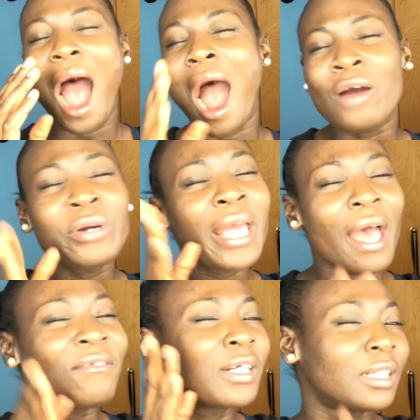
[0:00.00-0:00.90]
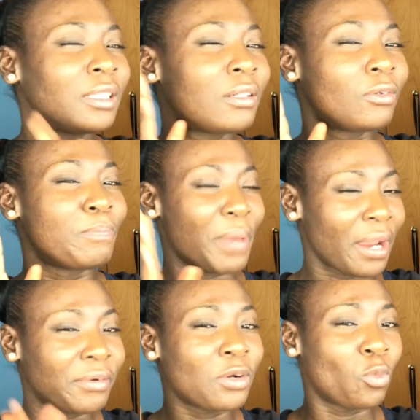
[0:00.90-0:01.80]
Are we ever gonna
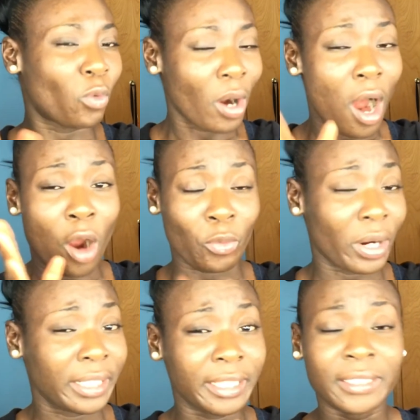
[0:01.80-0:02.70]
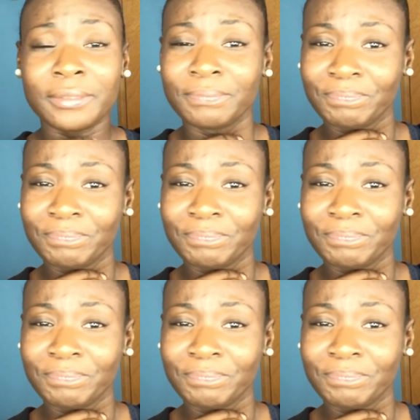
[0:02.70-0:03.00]
bury uh, Rhonda?